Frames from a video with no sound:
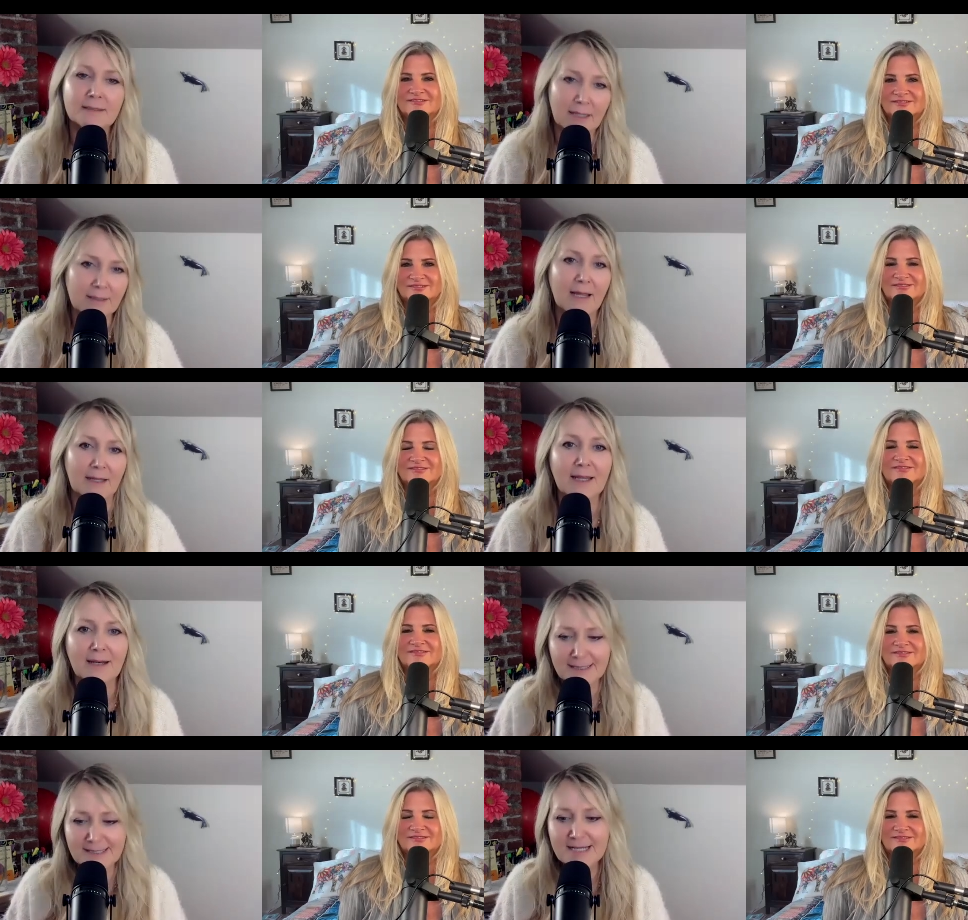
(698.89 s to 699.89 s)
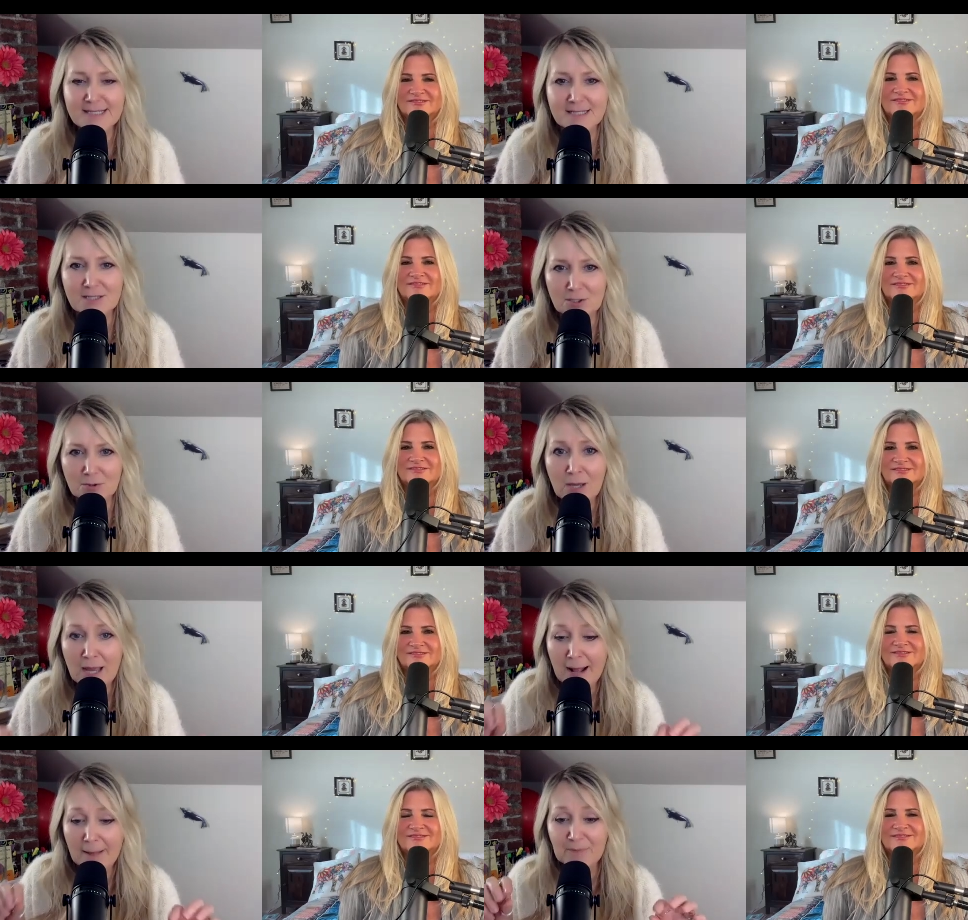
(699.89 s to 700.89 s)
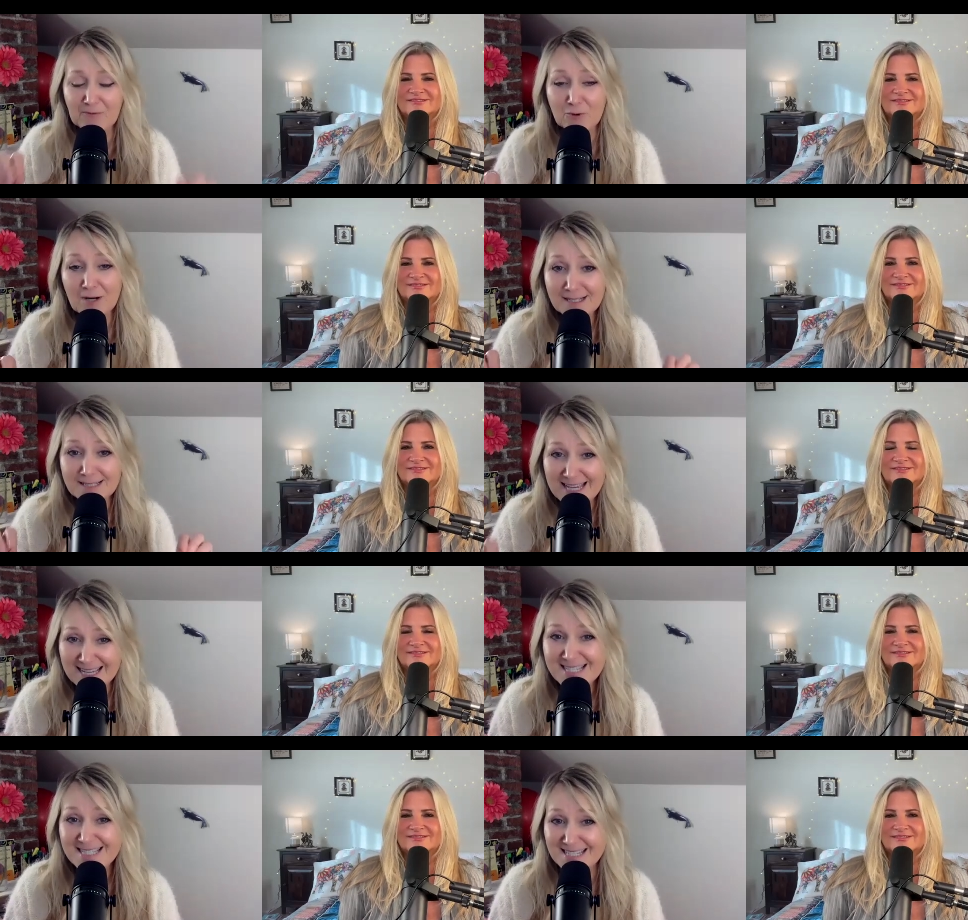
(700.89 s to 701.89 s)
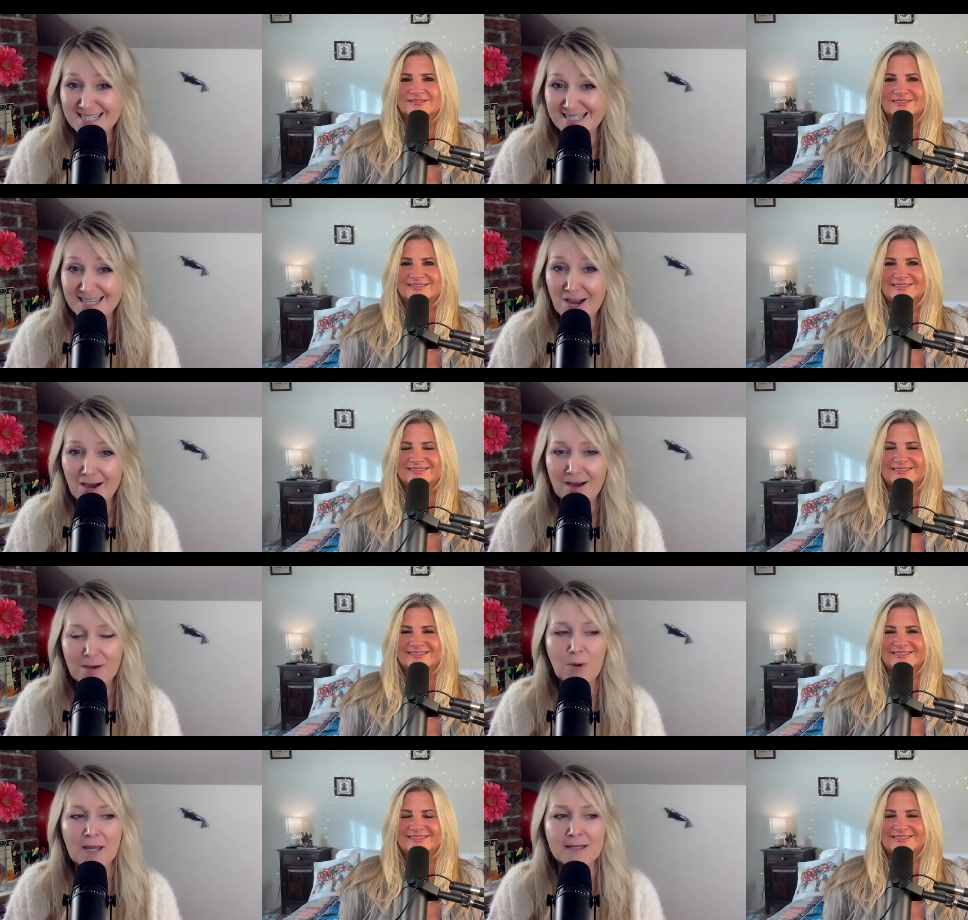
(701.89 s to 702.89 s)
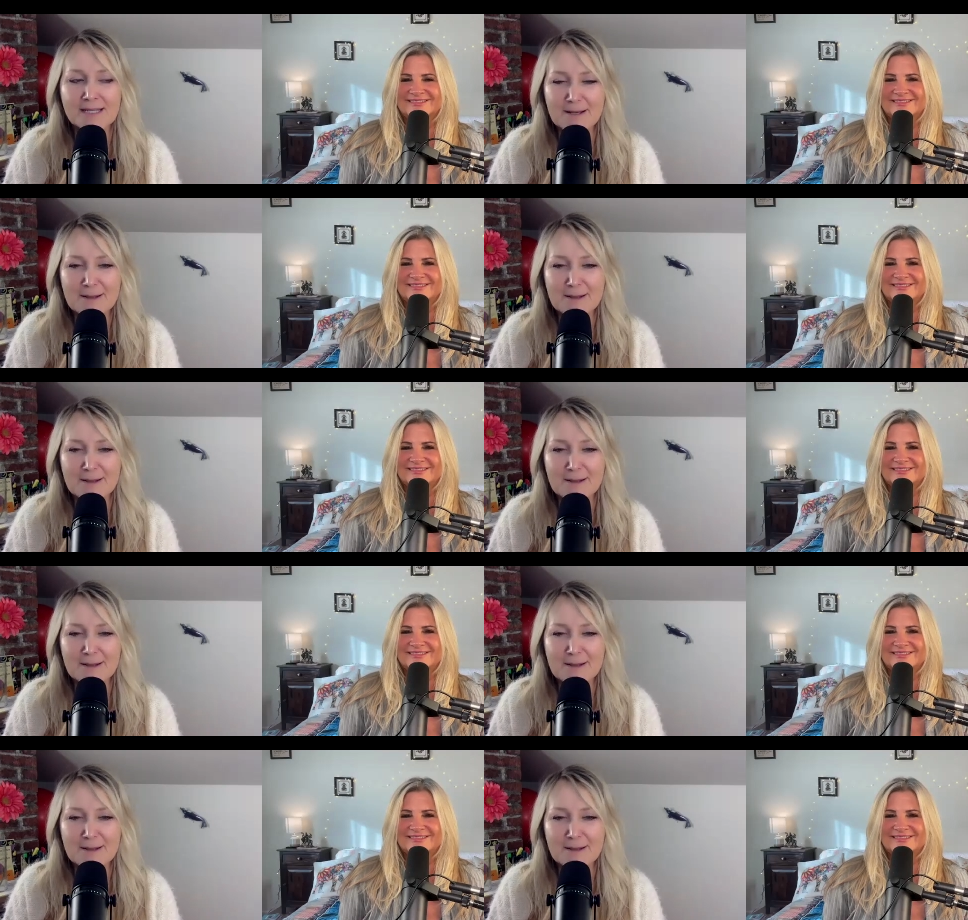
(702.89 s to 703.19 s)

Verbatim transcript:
Speaker 1: And that then I texted to you, and before I texted it, I went,